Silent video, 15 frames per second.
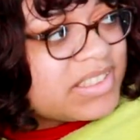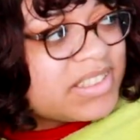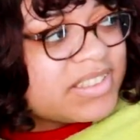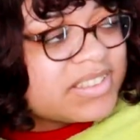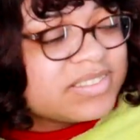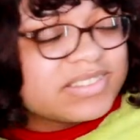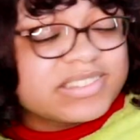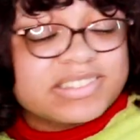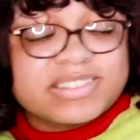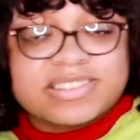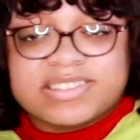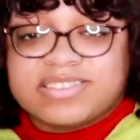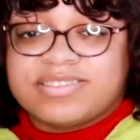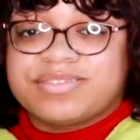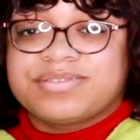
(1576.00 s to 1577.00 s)

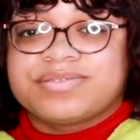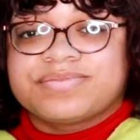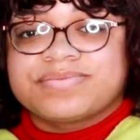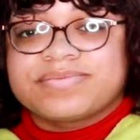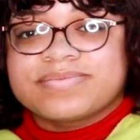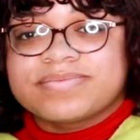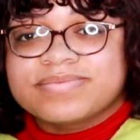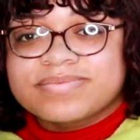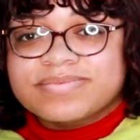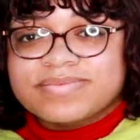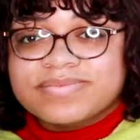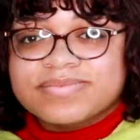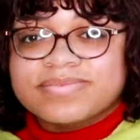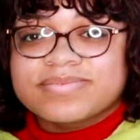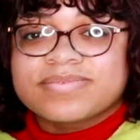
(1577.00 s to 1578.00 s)

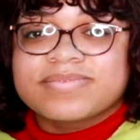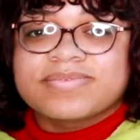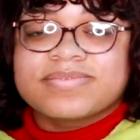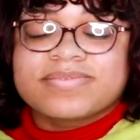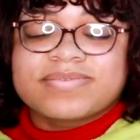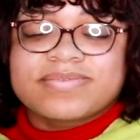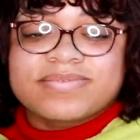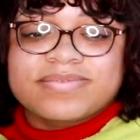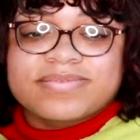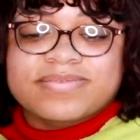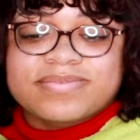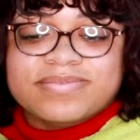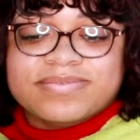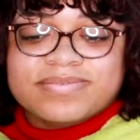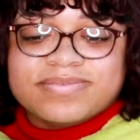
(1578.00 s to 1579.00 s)

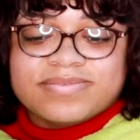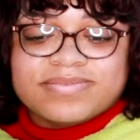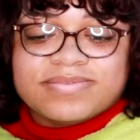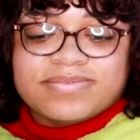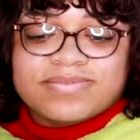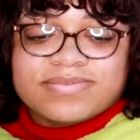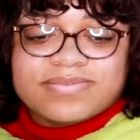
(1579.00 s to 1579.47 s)
The person shown says nothing.